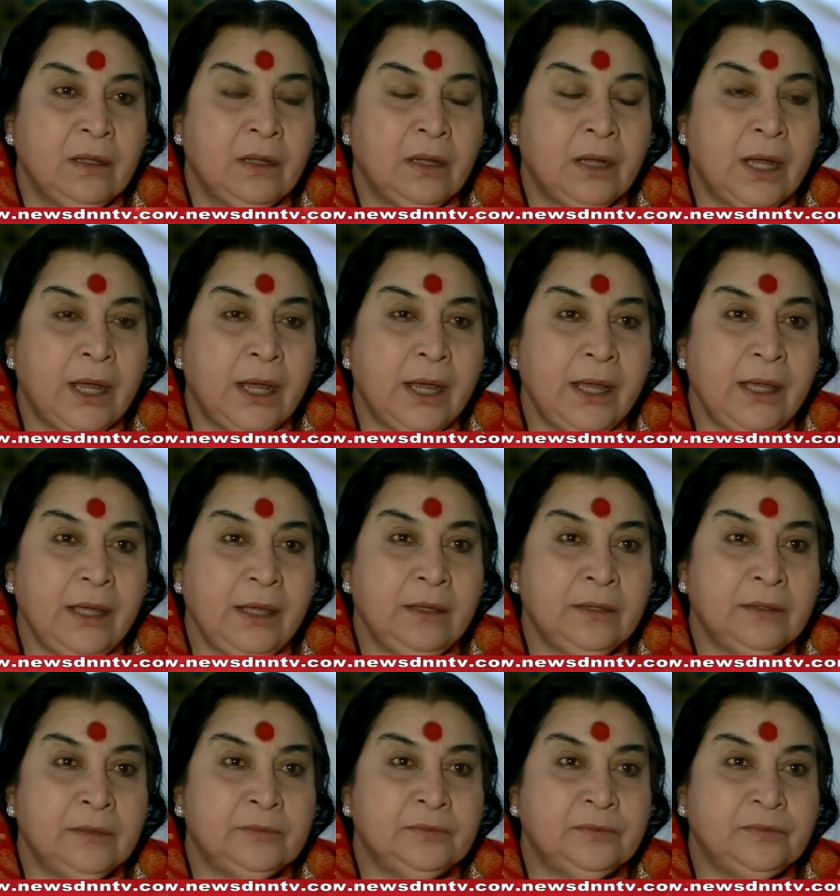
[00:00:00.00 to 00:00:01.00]

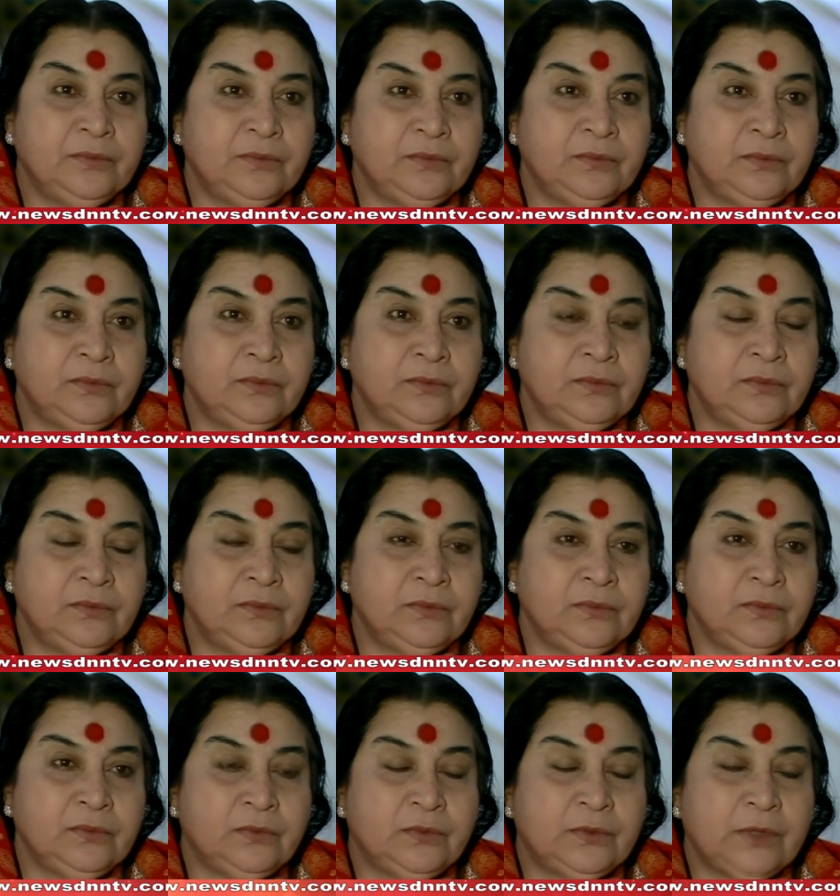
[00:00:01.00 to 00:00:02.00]
I
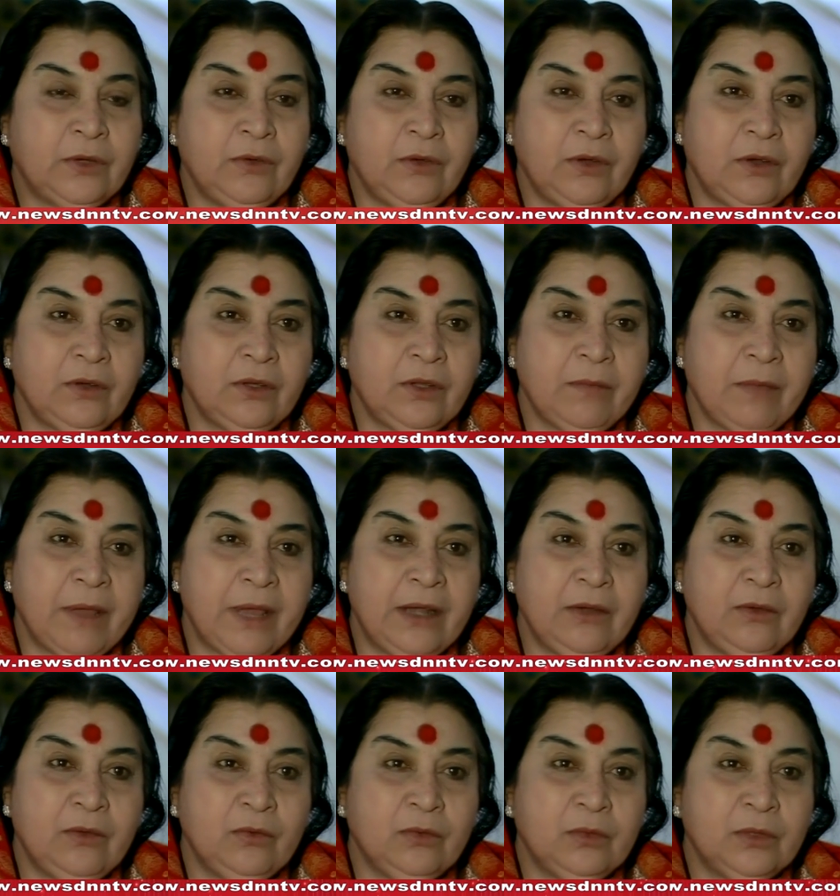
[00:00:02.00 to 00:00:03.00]
found out the man
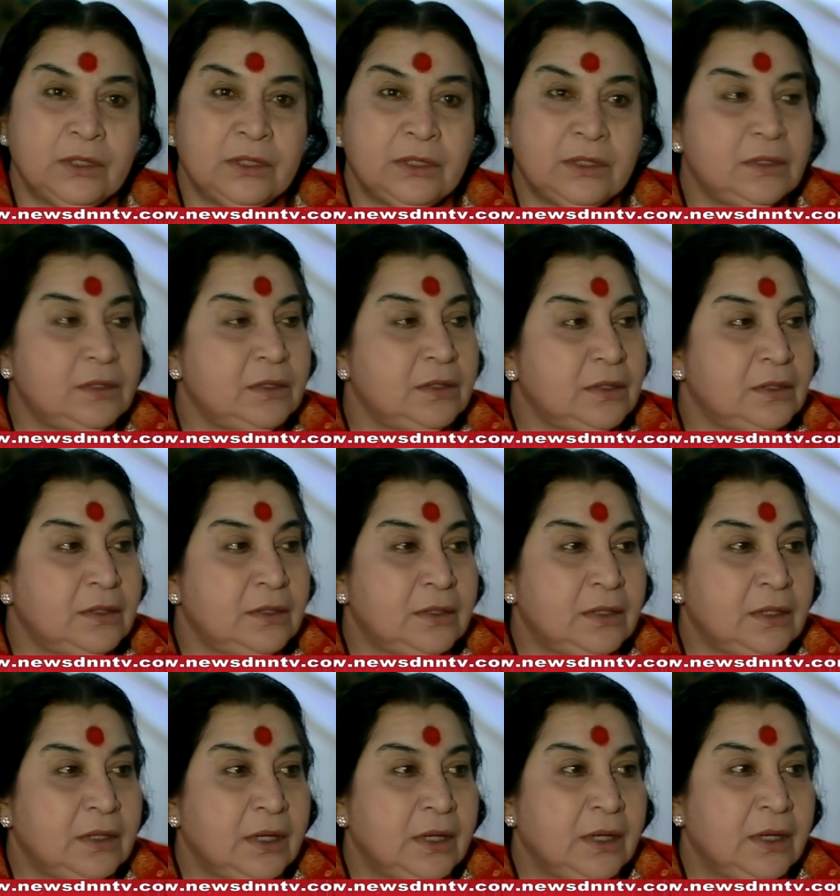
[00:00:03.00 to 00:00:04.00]
who was
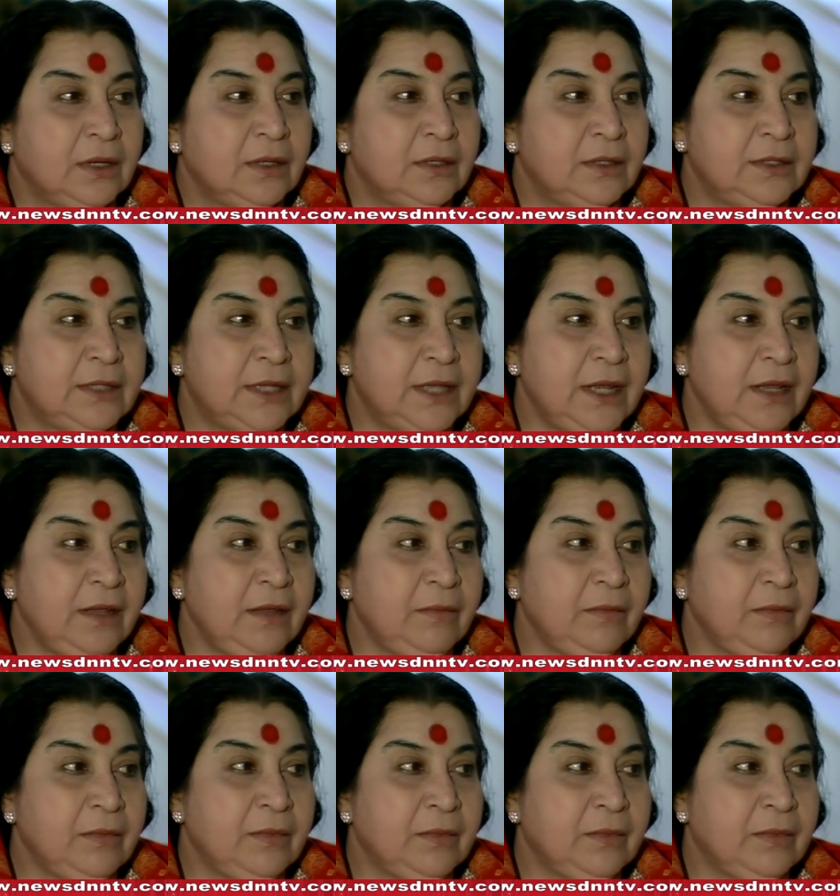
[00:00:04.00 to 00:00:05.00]

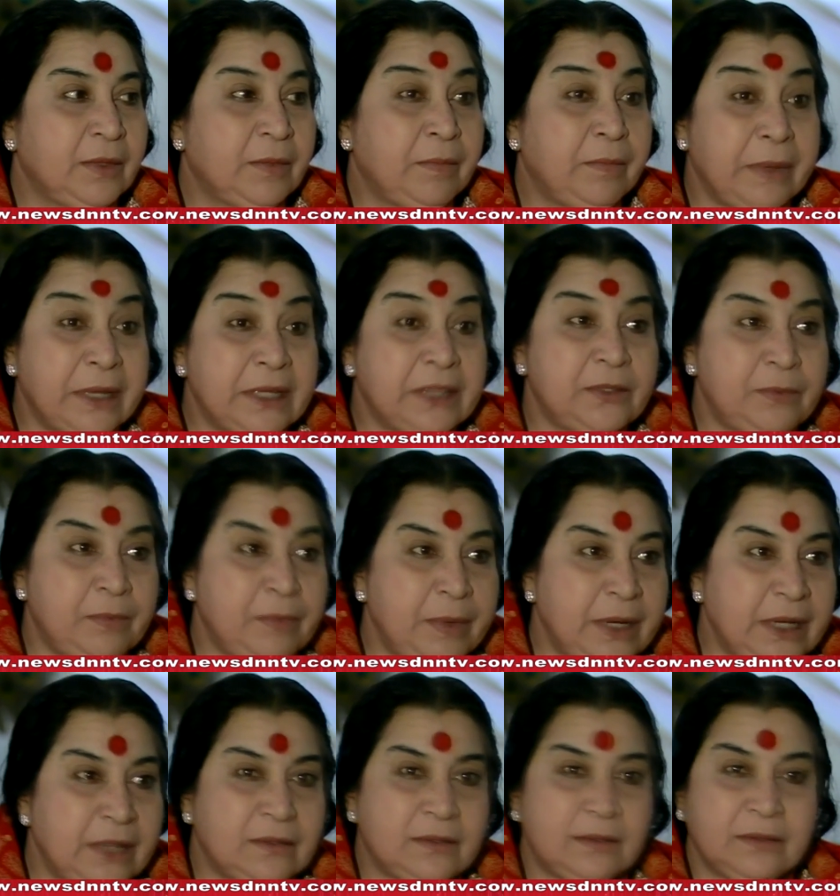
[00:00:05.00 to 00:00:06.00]
selling the best
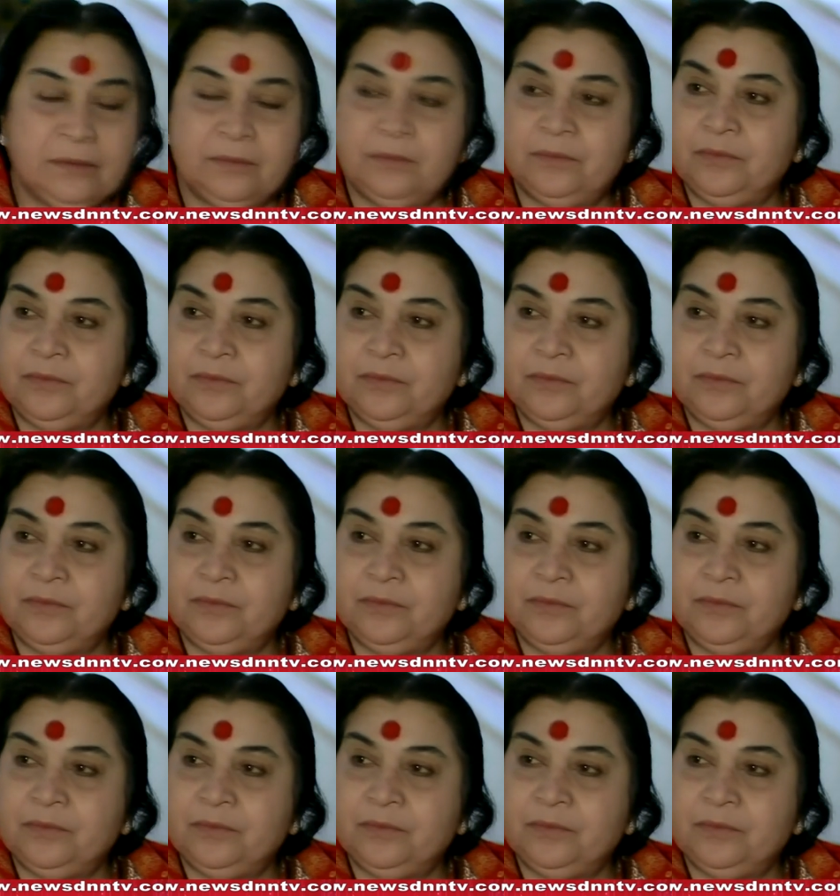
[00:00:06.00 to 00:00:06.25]
bricks.